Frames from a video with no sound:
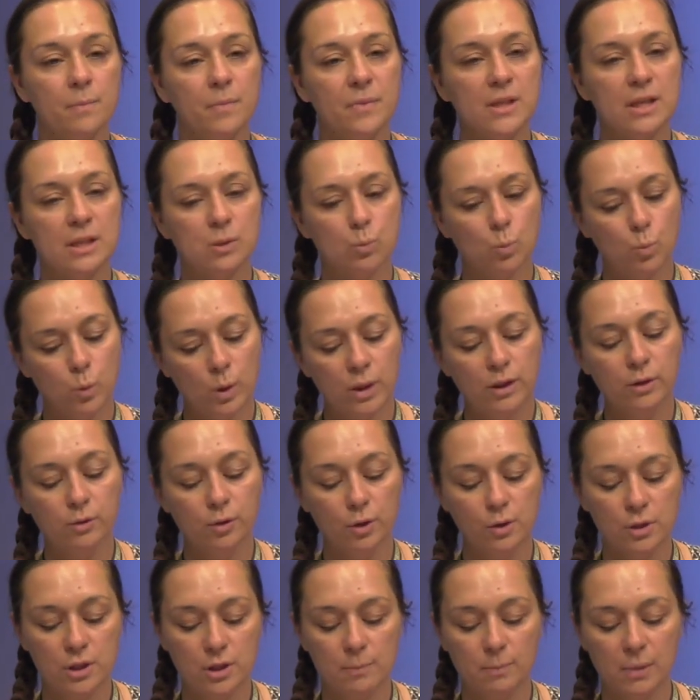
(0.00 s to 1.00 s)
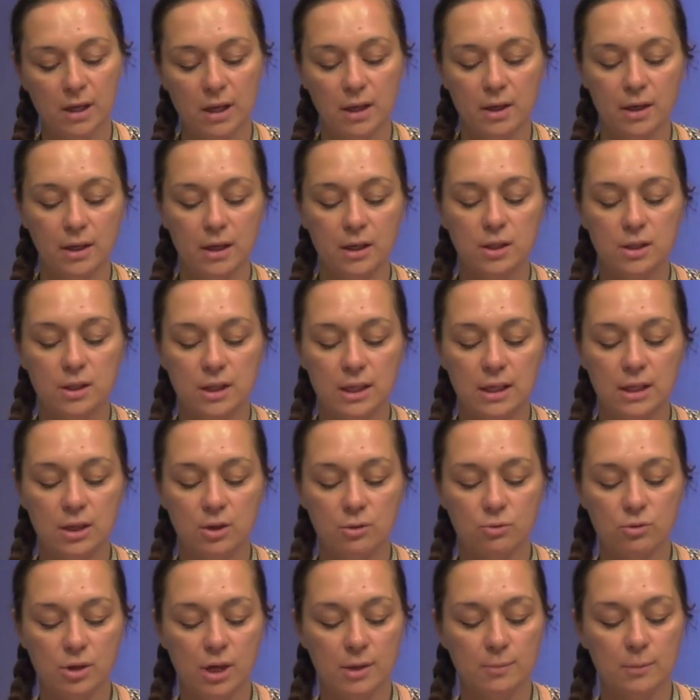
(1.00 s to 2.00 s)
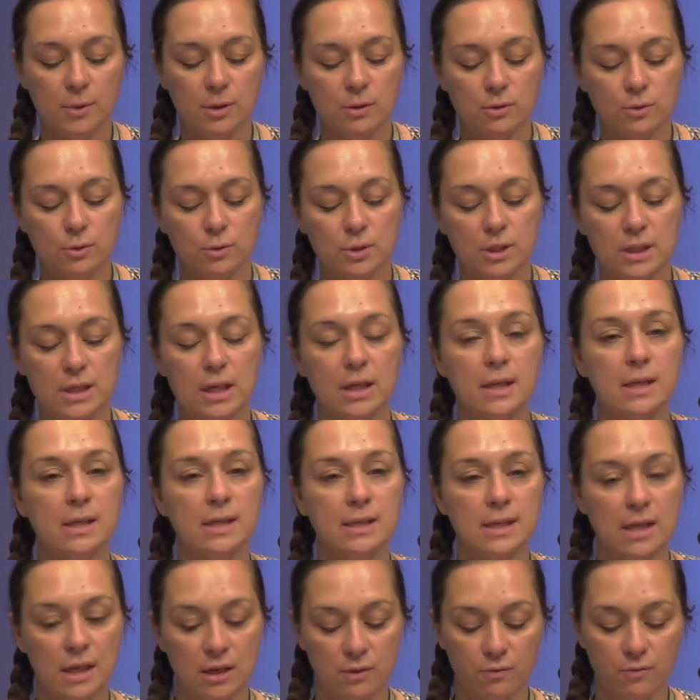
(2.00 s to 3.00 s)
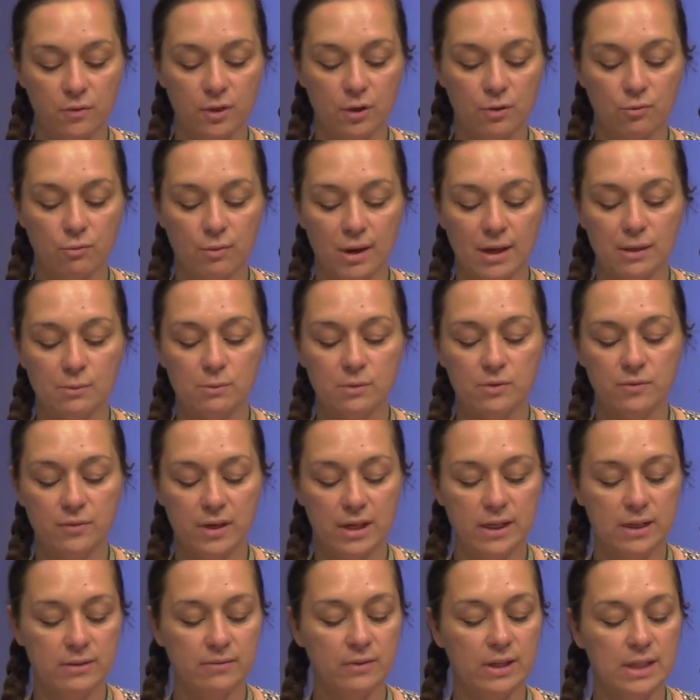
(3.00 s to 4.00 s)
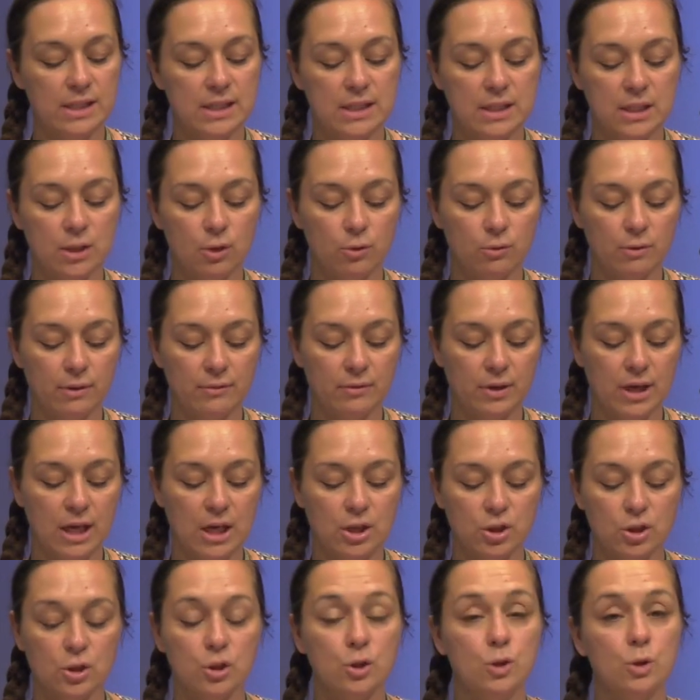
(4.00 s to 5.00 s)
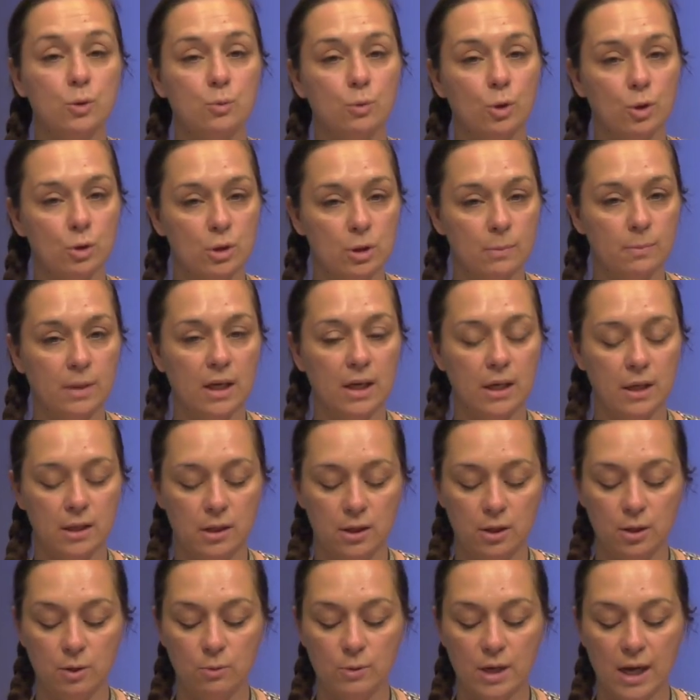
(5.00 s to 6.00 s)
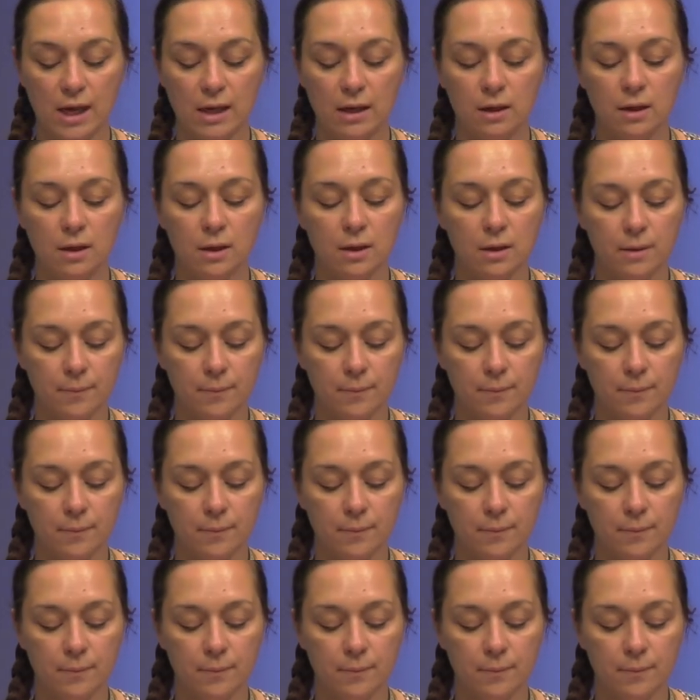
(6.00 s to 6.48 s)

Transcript: This will not apply to EU trademarks or designs if the grounds for invalidity or revocation do not apply in the UK.